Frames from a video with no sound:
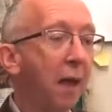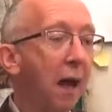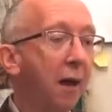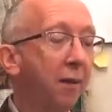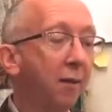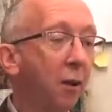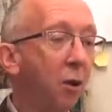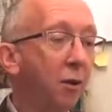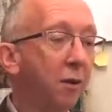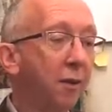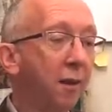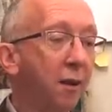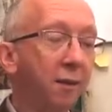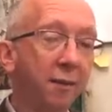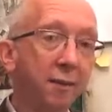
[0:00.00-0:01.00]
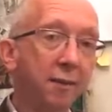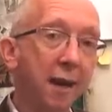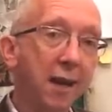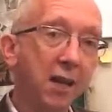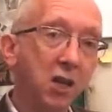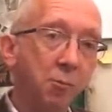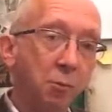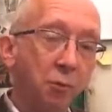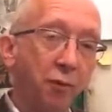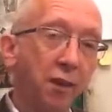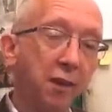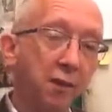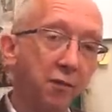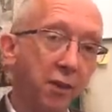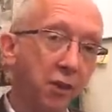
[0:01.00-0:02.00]
and as long as there is engagement with
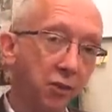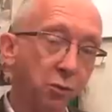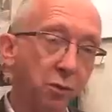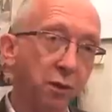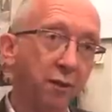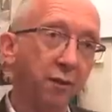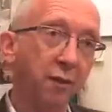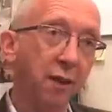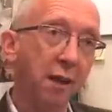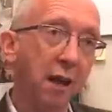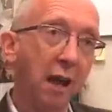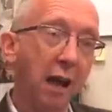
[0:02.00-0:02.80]
individuals